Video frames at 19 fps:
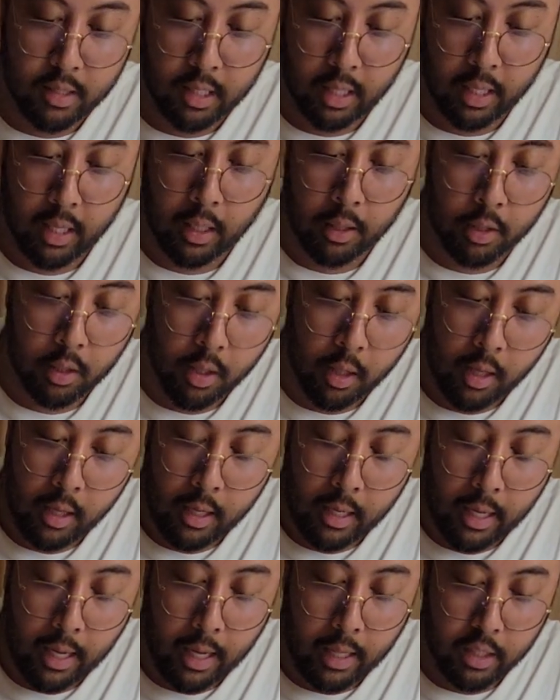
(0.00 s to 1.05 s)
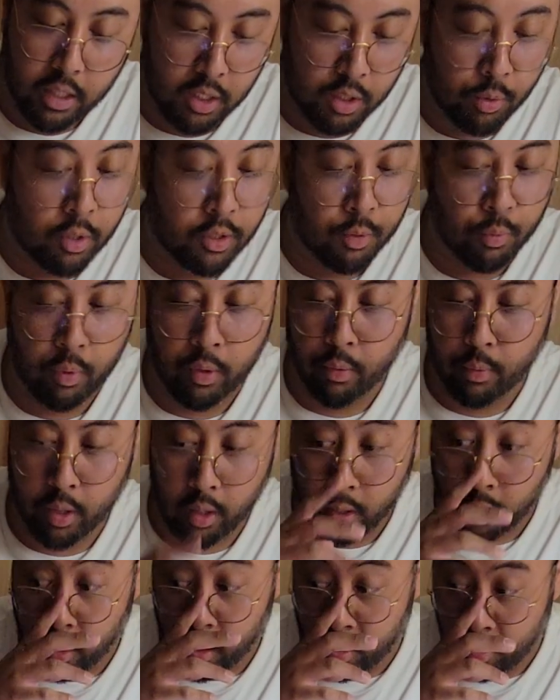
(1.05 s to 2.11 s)
Like it's really,
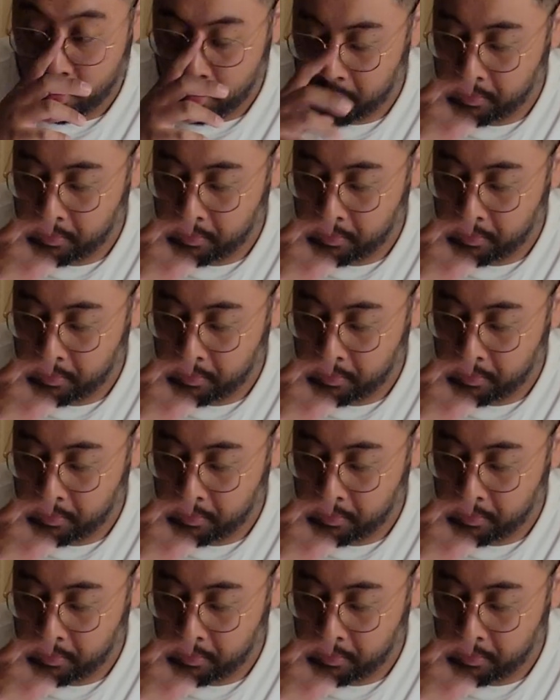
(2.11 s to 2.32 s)
really good.